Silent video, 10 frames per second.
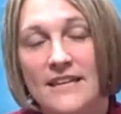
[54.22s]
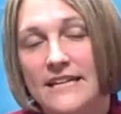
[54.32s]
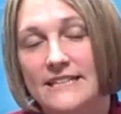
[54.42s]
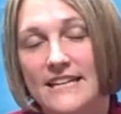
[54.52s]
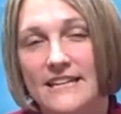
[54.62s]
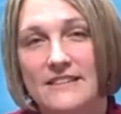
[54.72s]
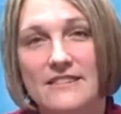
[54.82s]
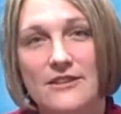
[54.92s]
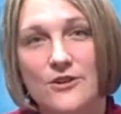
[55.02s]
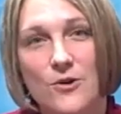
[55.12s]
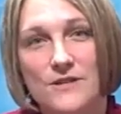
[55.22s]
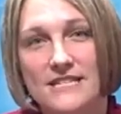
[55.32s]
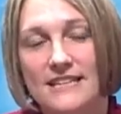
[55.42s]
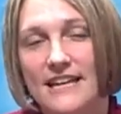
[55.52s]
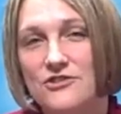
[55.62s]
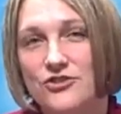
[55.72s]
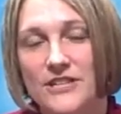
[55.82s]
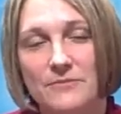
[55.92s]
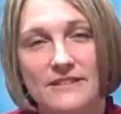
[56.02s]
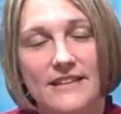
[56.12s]
Again, the goal is to get
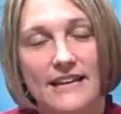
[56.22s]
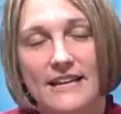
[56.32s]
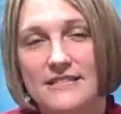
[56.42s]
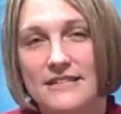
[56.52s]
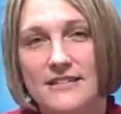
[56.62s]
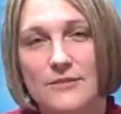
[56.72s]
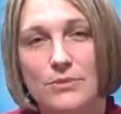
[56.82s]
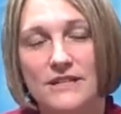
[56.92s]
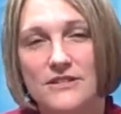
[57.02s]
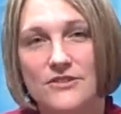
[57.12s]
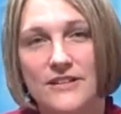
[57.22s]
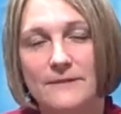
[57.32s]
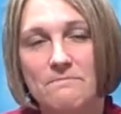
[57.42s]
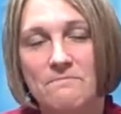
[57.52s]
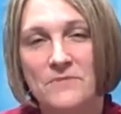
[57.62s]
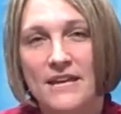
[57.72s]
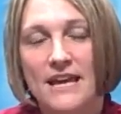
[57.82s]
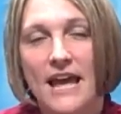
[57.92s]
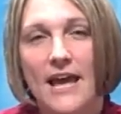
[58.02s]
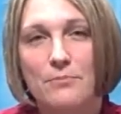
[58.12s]
treatment that gets into the bloodstream
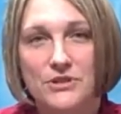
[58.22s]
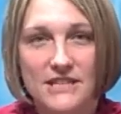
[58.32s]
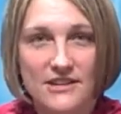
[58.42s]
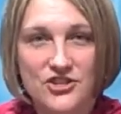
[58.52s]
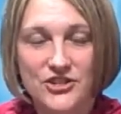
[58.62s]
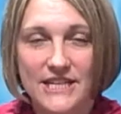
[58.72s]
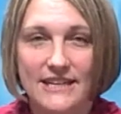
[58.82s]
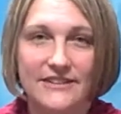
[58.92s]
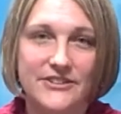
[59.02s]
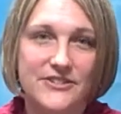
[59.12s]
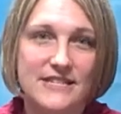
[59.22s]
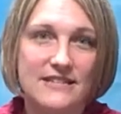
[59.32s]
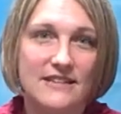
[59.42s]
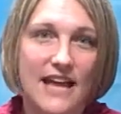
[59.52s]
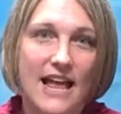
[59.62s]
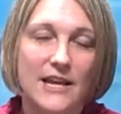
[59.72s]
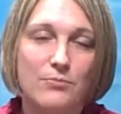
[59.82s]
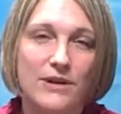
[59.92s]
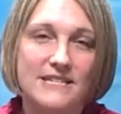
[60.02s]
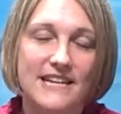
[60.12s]
and potentially kills any
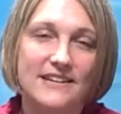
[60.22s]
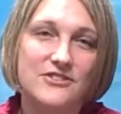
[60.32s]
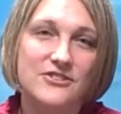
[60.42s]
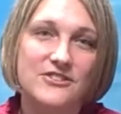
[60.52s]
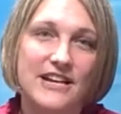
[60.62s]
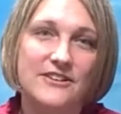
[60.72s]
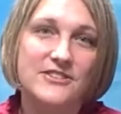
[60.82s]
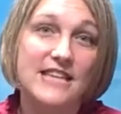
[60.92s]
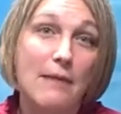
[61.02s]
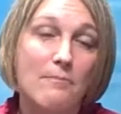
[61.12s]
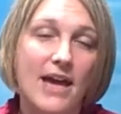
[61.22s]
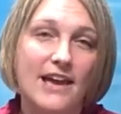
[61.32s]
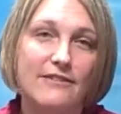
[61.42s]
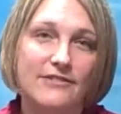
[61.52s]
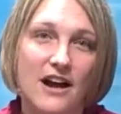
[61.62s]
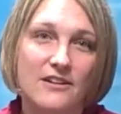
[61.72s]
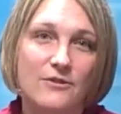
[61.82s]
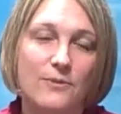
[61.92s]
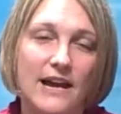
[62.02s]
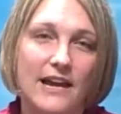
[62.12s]
breast cancer cells that may have gotten
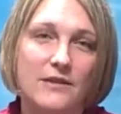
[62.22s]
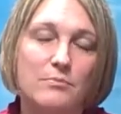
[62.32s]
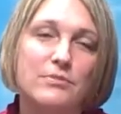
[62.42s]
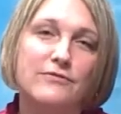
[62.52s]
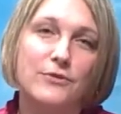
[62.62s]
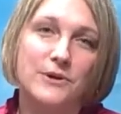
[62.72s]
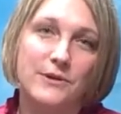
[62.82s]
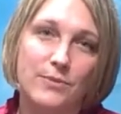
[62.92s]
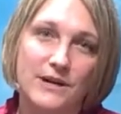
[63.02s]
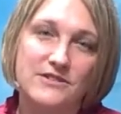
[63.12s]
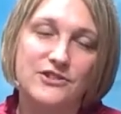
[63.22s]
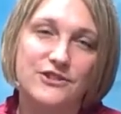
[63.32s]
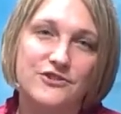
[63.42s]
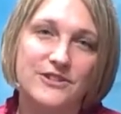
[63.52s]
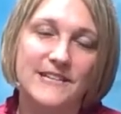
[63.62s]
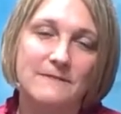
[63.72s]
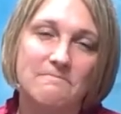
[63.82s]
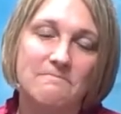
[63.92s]
away before the breast surgery.